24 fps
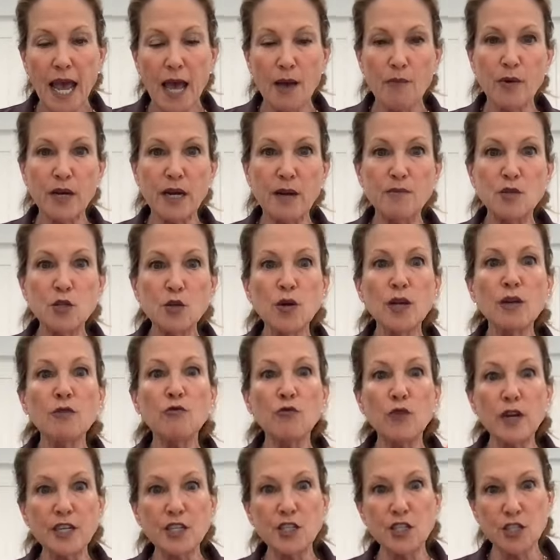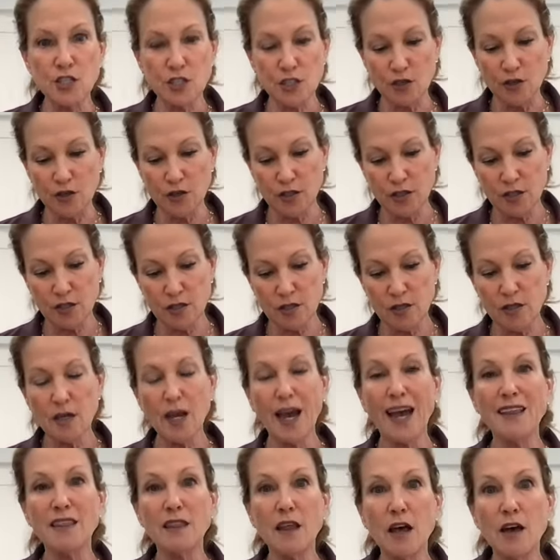And when I'm doing rich desserts,
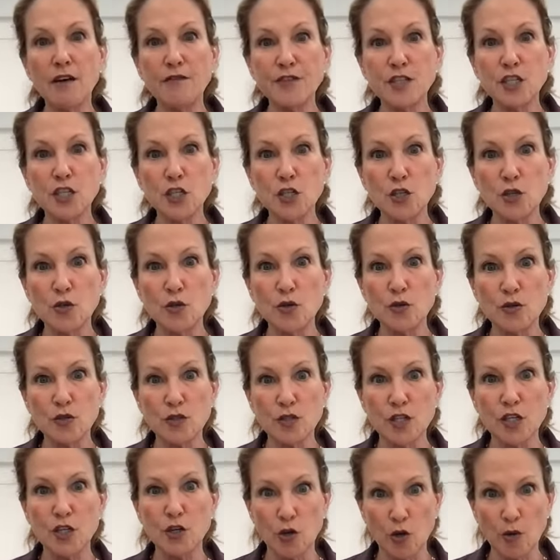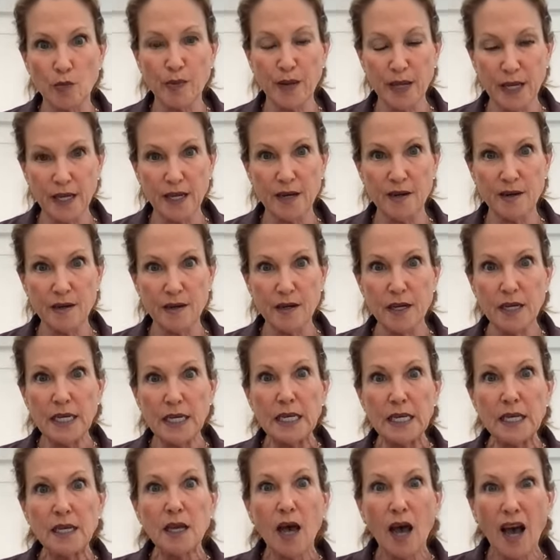I love to use the European
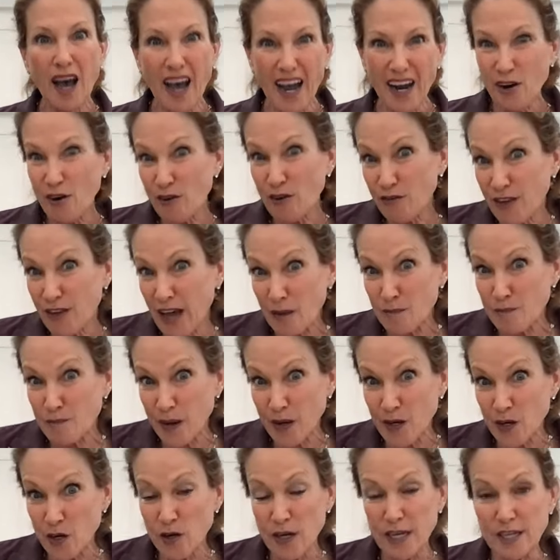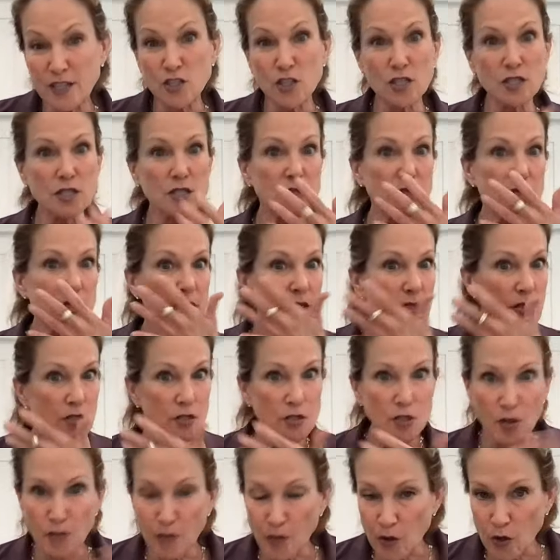higher fat butter. It
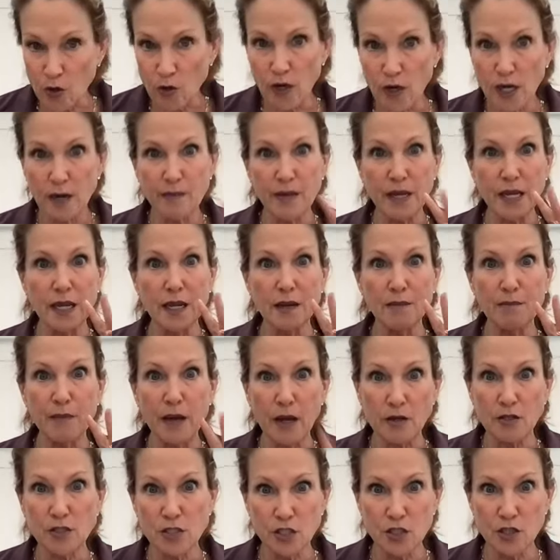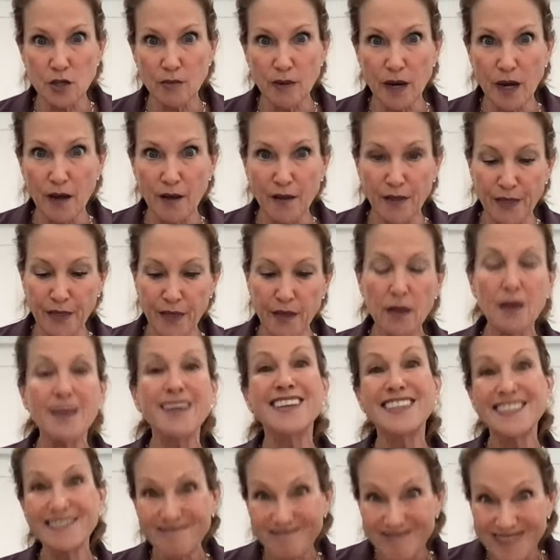just super creamy, melts in your mouth
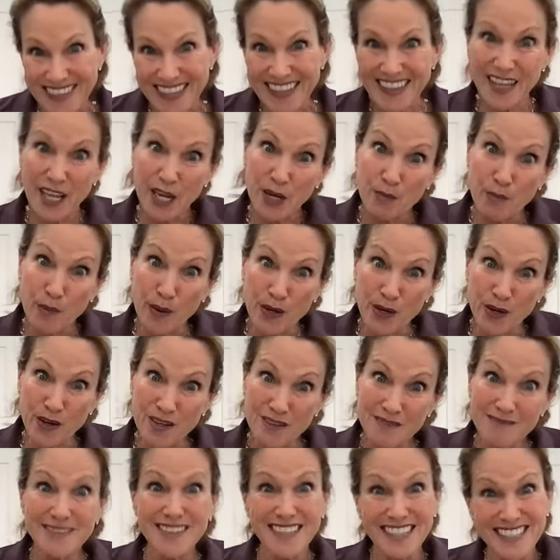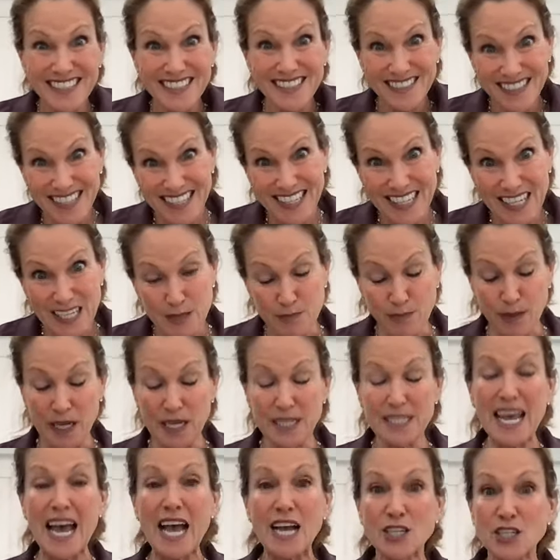like butter because it is, but
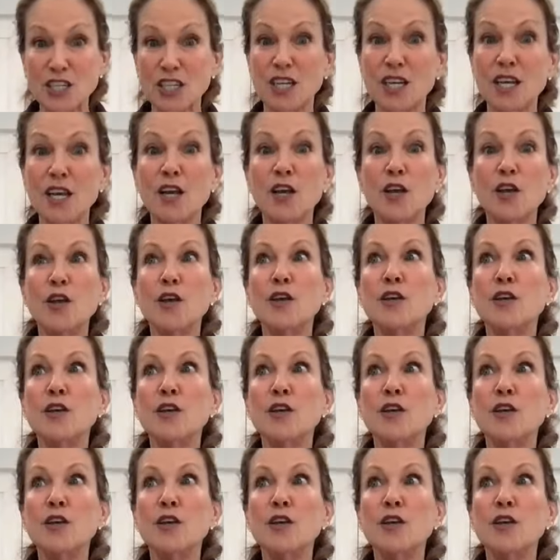it's actually